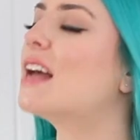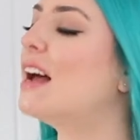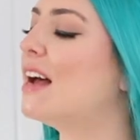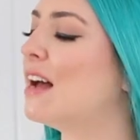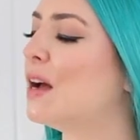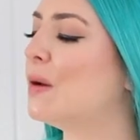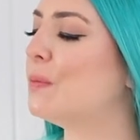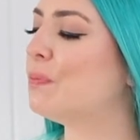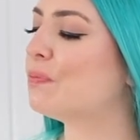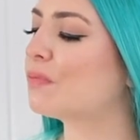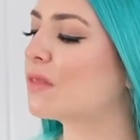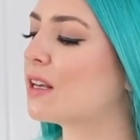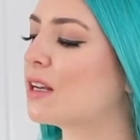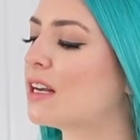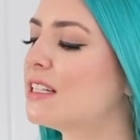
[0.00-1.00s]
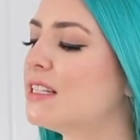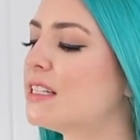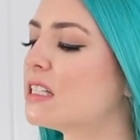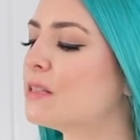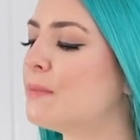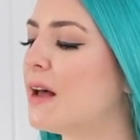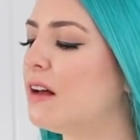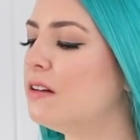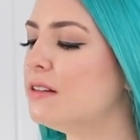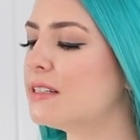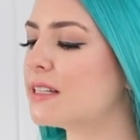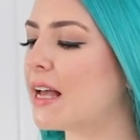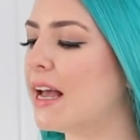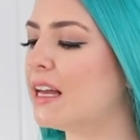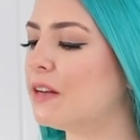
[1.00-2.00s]
because it smells
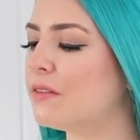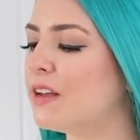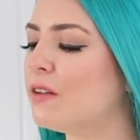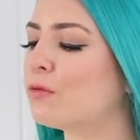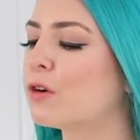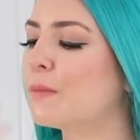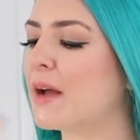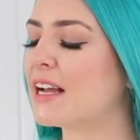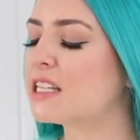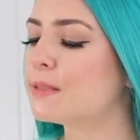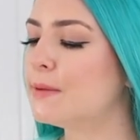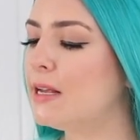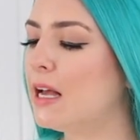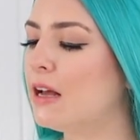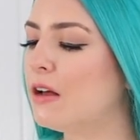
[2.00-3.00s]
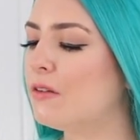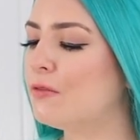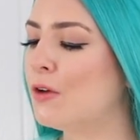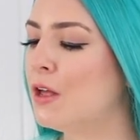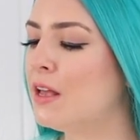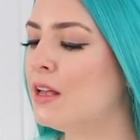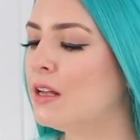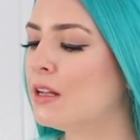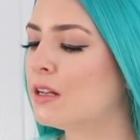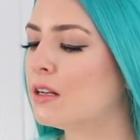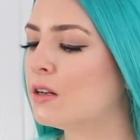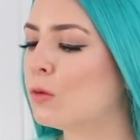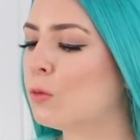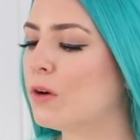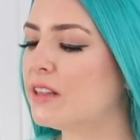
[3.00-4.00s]
kind of, it reminds me of
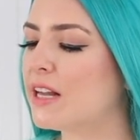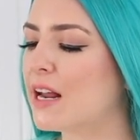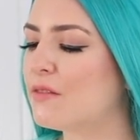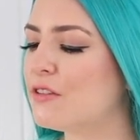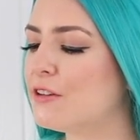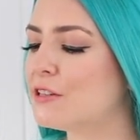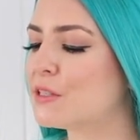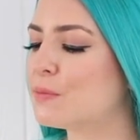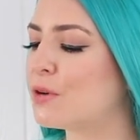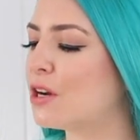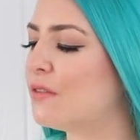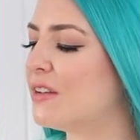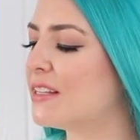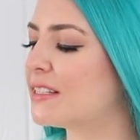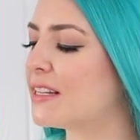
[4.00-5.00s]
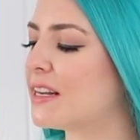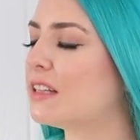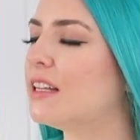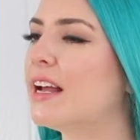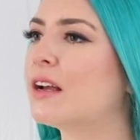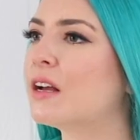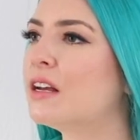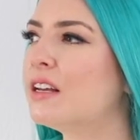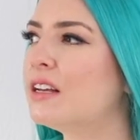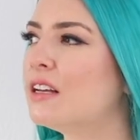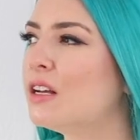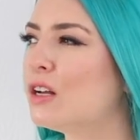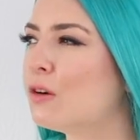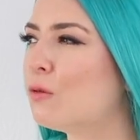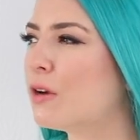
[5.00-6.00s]
one that I've used previously, like
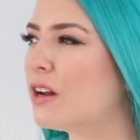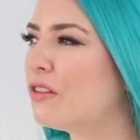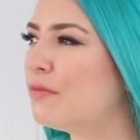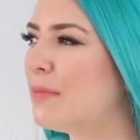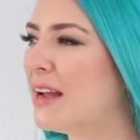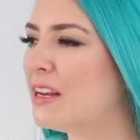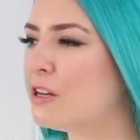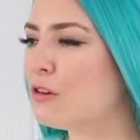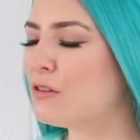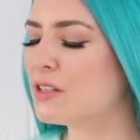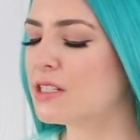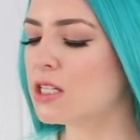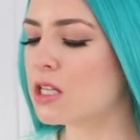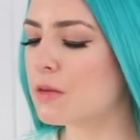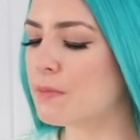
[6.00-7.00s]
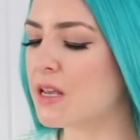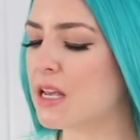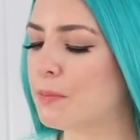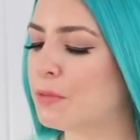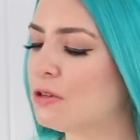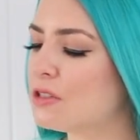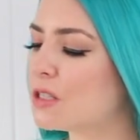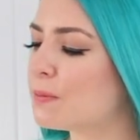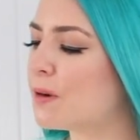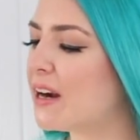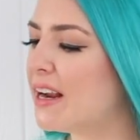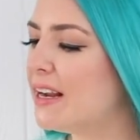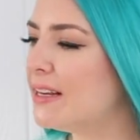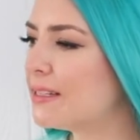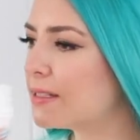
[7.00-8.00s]
one of my Youth to the People
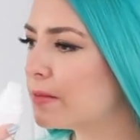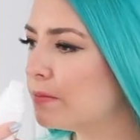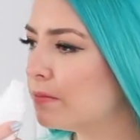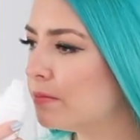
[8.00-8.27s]
sprays.